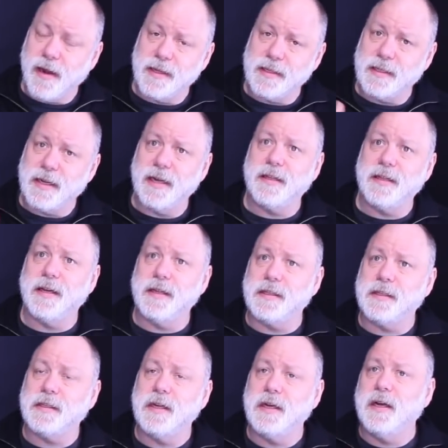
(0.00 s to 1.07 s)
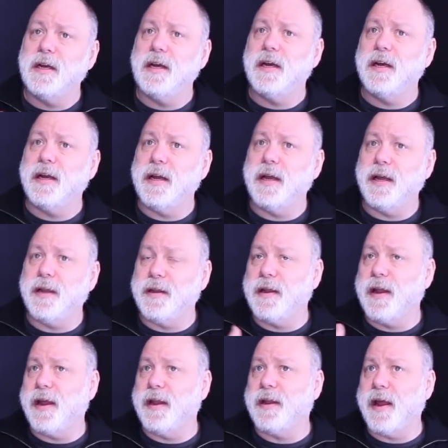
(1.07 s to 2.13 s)
how can I say this,
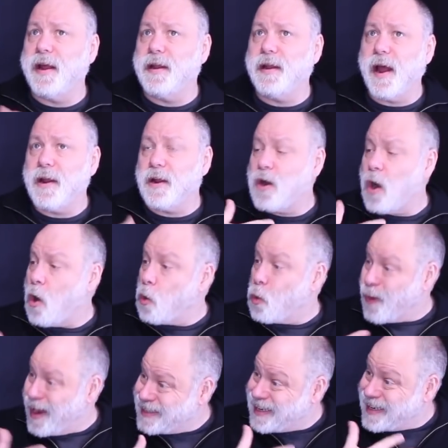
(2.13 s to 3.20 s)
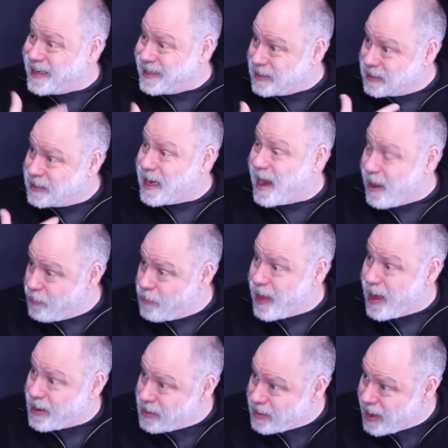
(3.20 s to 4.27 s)
in co-resonance
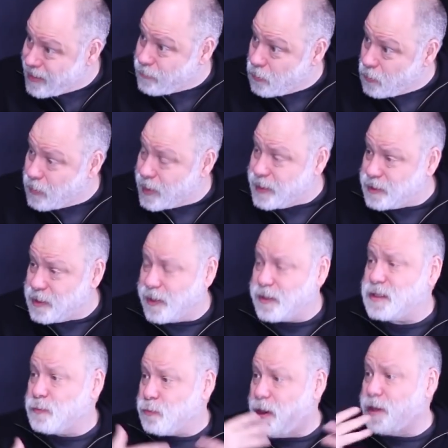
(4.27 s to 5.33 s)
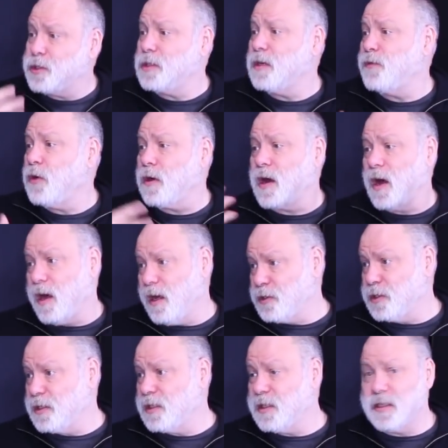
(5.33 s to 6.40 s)
at that level is an expression of your
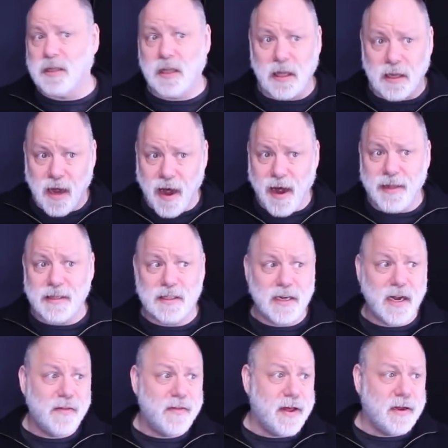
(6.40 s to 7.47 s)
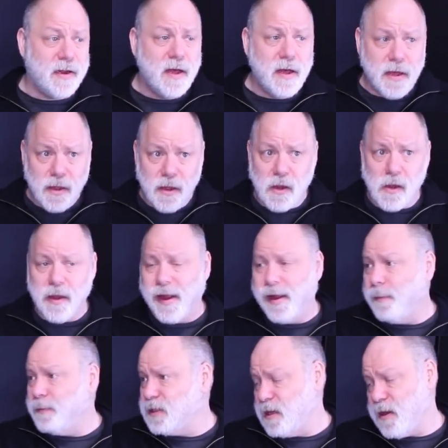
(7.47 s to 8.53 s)
consciousness. The guides say then
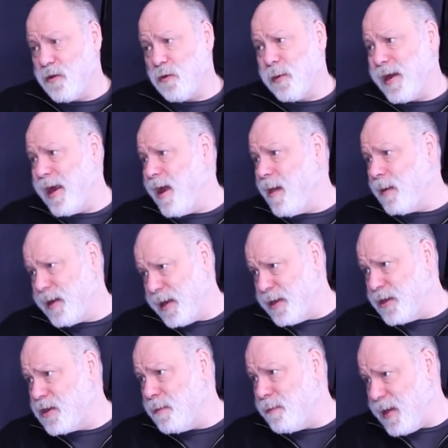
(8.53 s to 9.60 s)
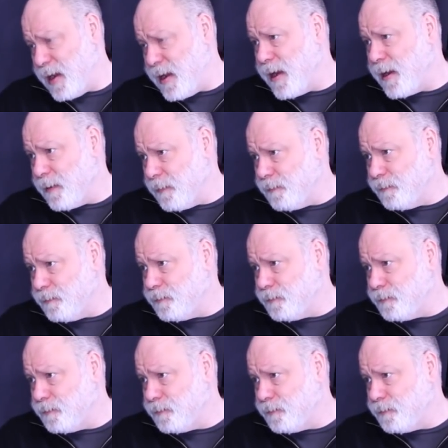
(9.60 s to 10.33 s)
claims another reality into being.